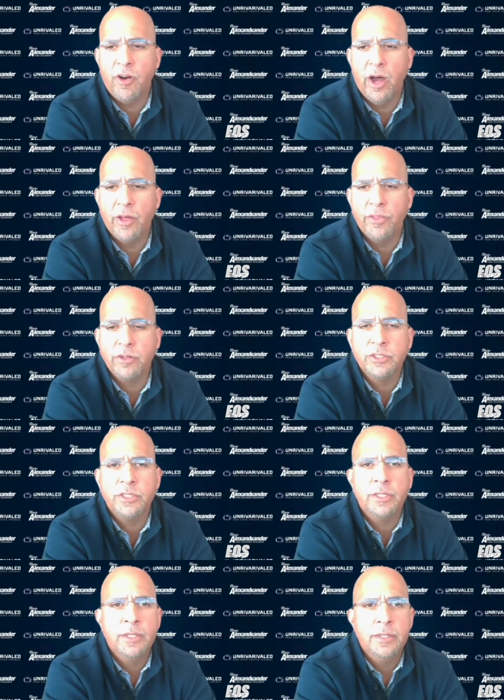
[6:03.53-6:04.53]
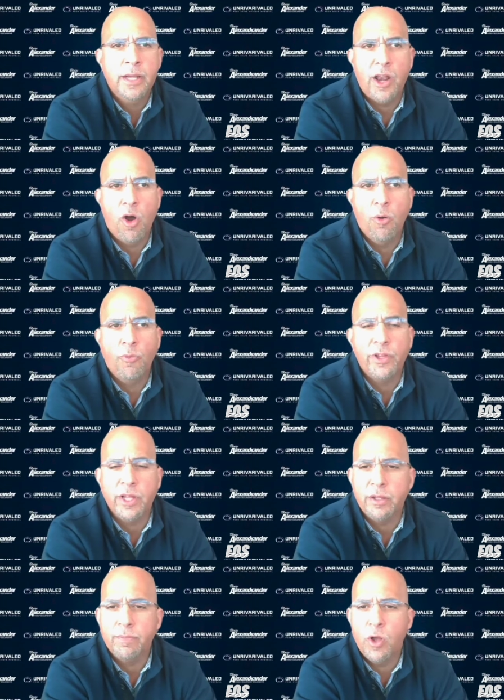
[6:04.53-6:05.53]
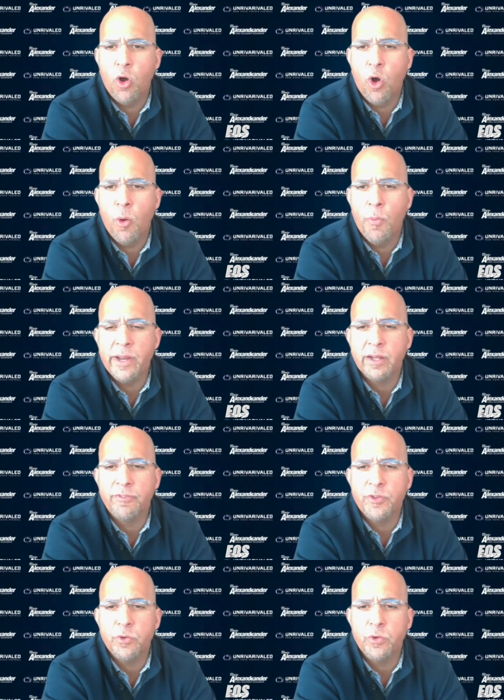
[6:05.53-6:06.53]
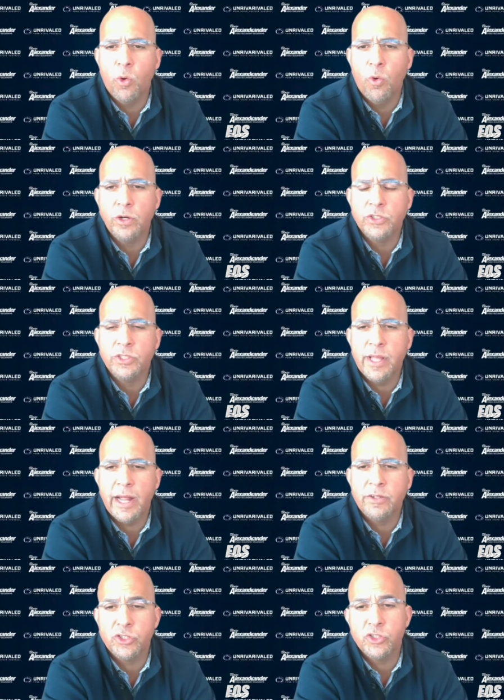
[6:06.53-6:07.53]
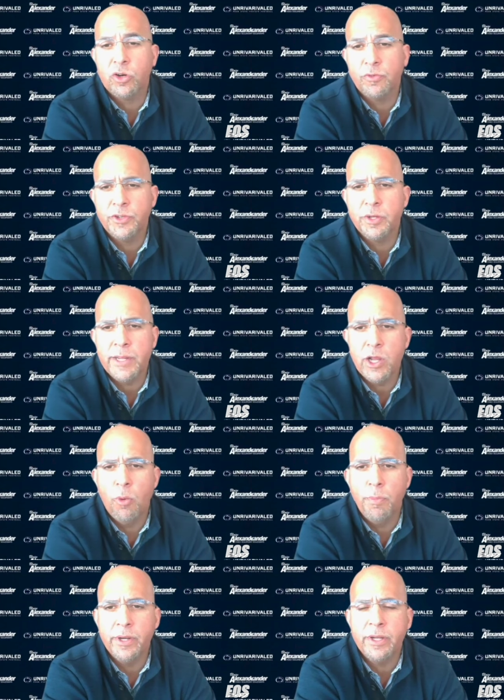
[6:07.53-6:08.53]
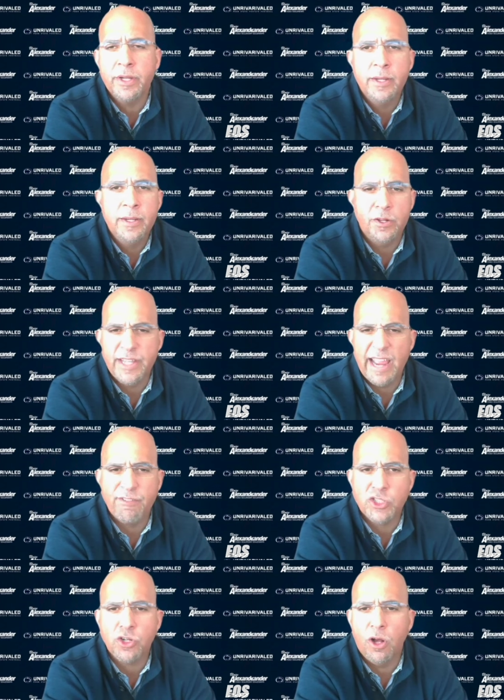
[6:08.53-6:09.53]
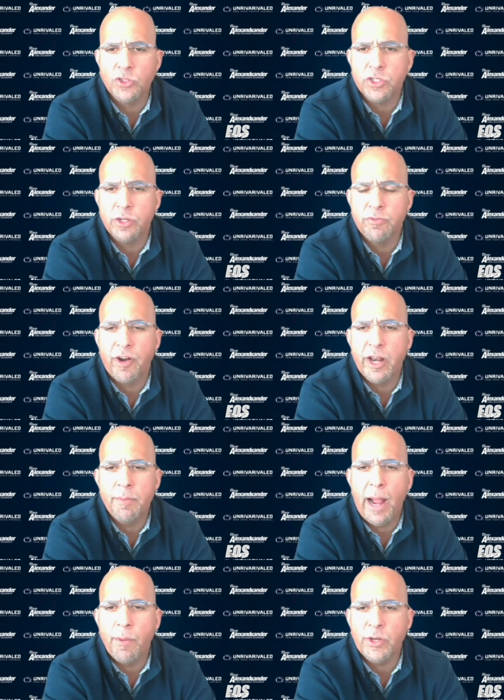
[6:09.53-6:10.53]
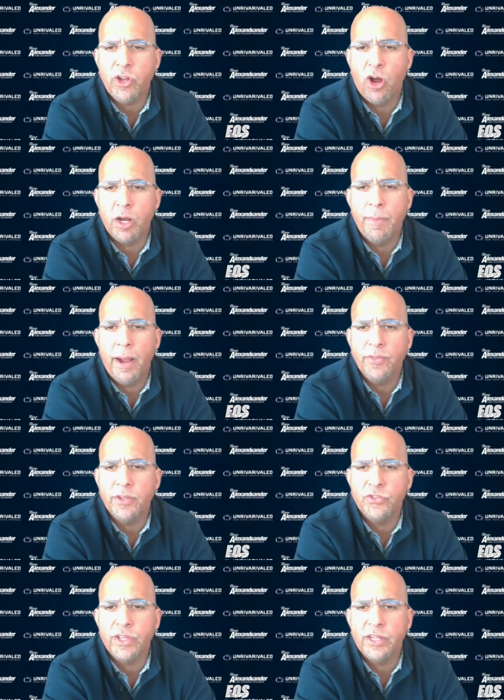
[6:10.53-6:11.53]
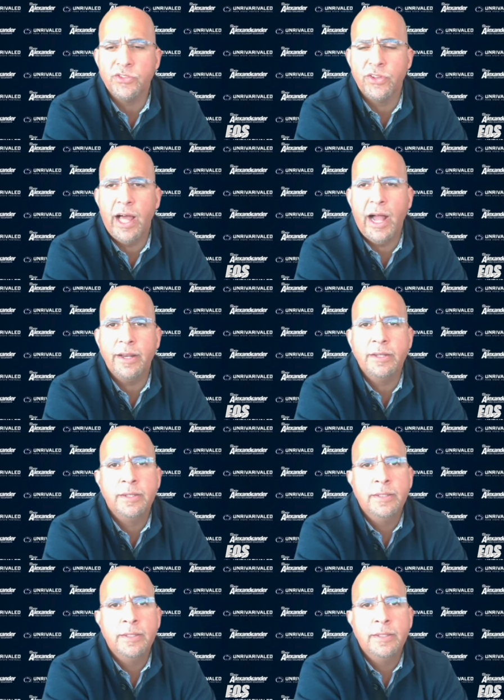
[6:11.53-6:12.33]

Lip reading: for others and hopefully opening a few doors that deserve to be opened. David Shaw is a good friend of mine. We talk about these things a lot.